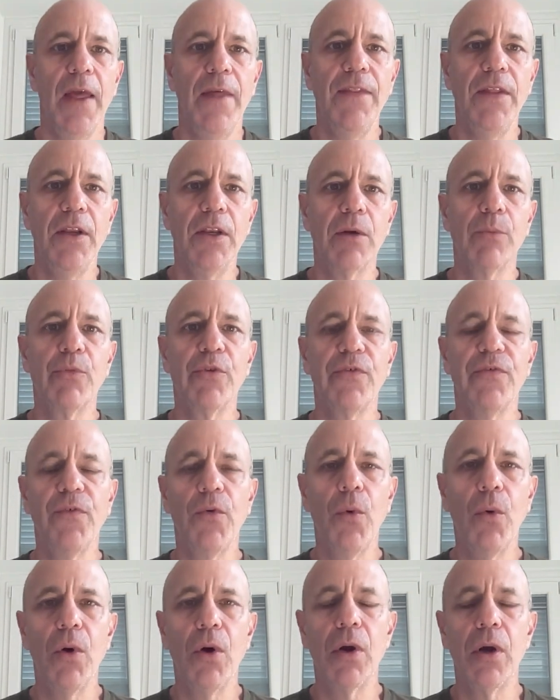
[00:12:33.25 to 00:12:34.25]
And then number
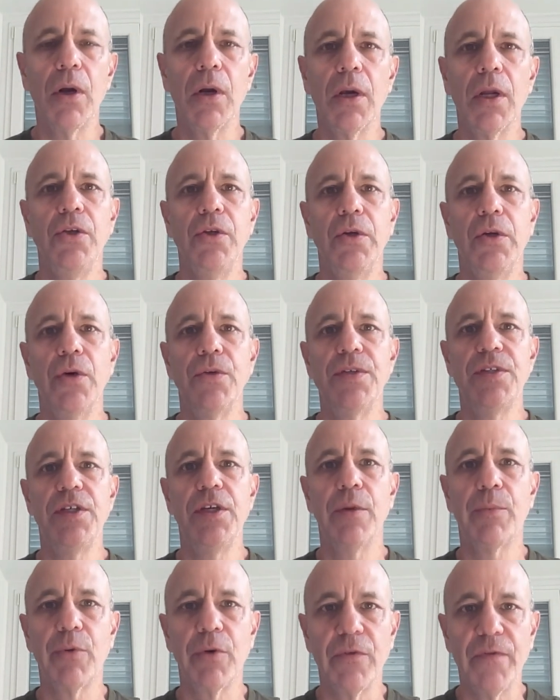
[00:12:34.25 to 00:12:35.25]
4, you go see
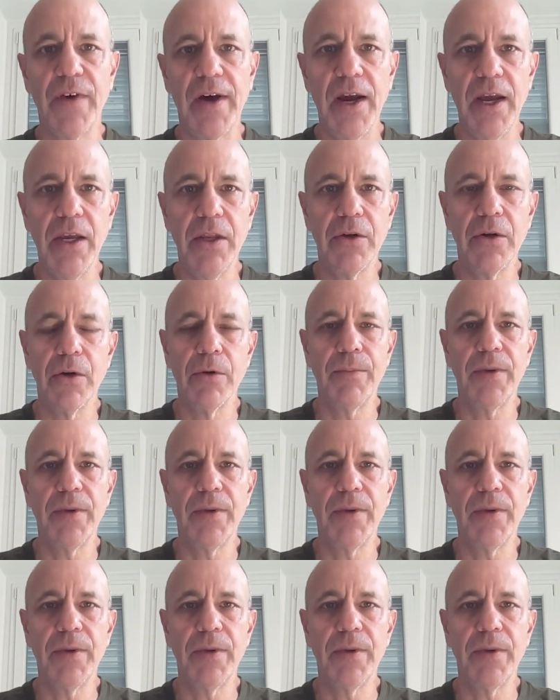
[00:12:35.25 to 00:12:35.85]
a provider